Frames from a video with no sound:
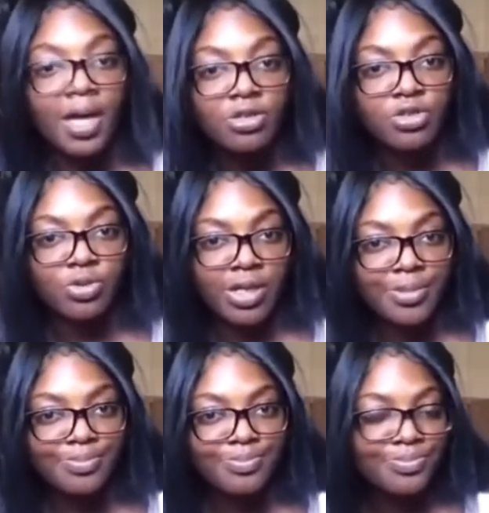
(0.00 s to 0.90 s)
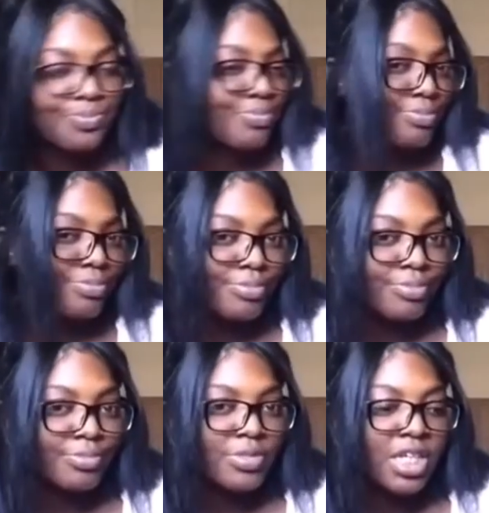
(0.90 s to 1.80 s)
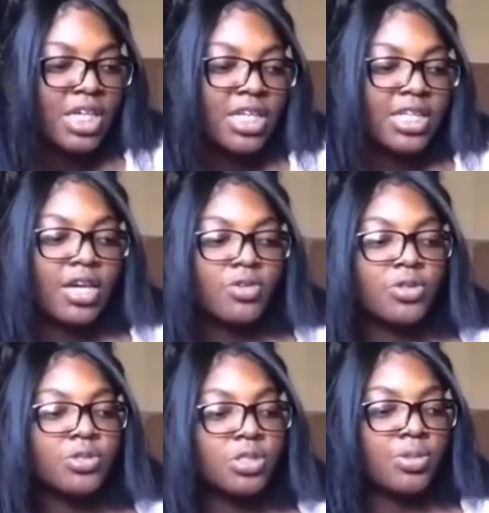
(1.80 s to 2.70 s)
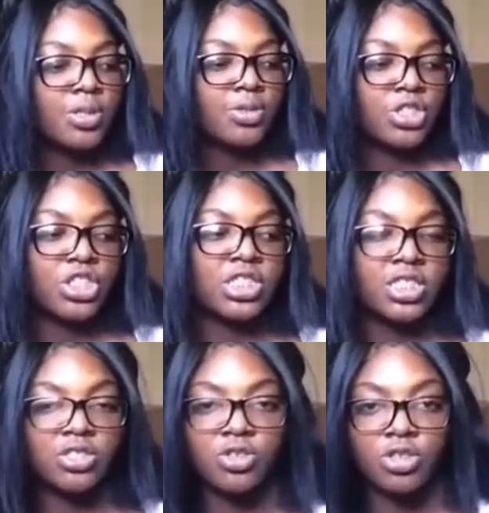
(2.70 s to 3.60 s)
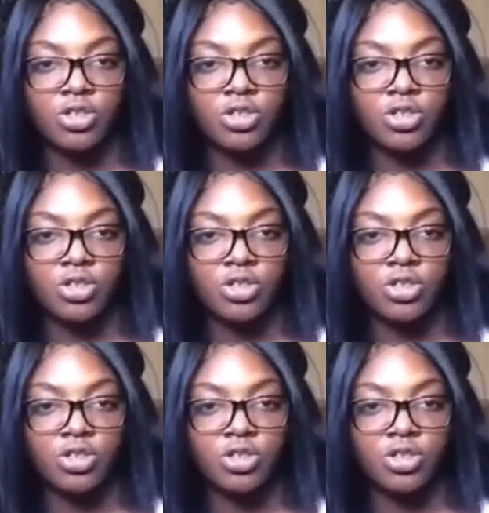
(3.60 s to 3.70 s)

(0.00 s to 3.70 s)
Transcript: house, right? Now, there was a part where she did go to her